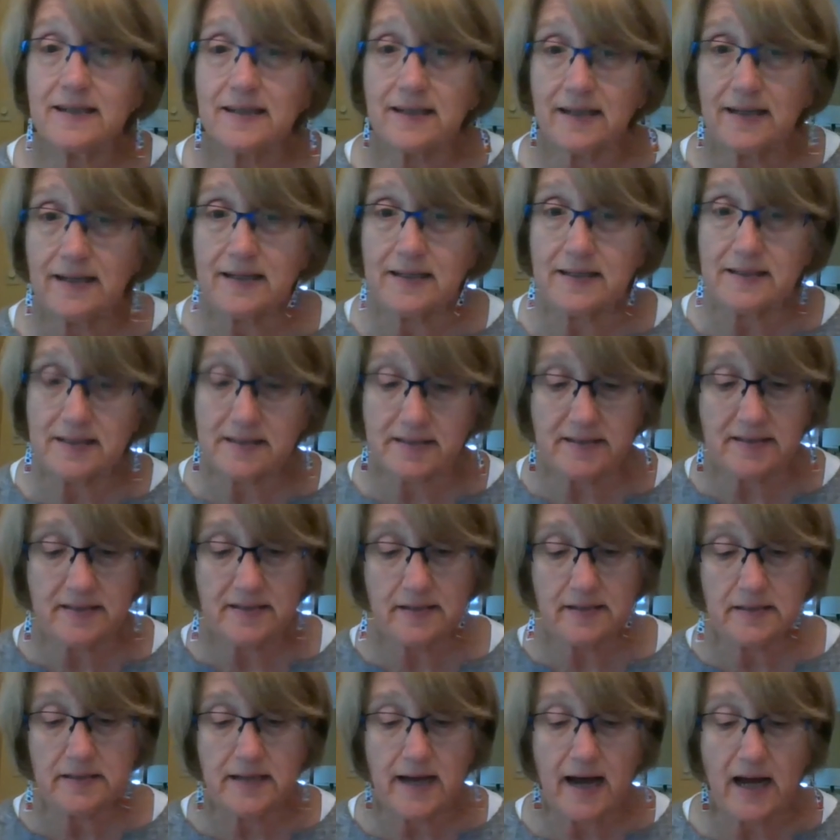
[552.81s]
is
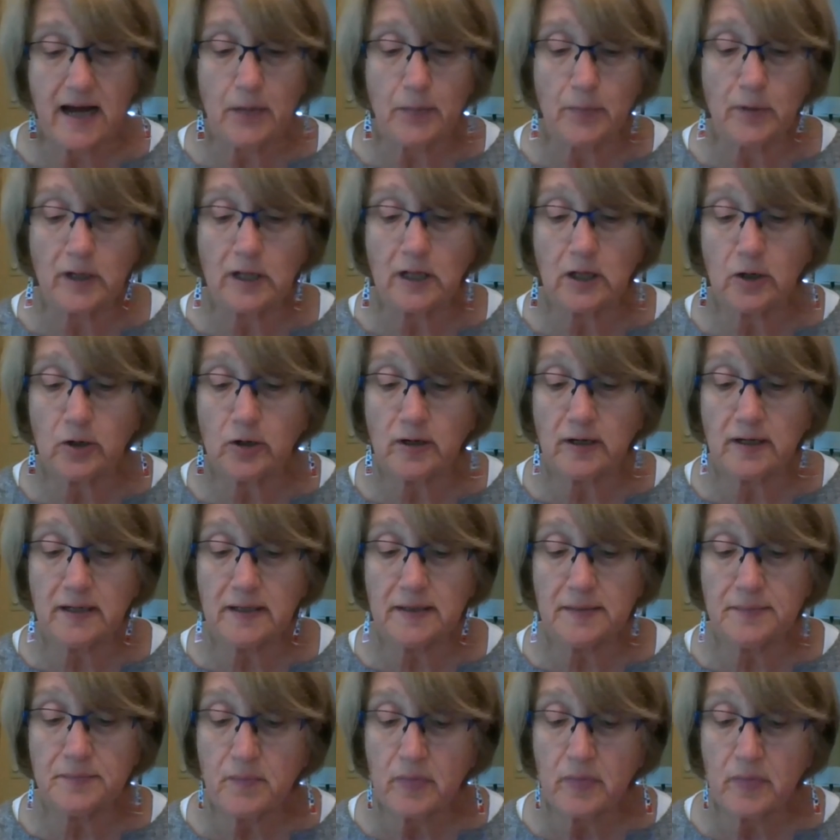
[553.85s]
Donna Mcclurkin.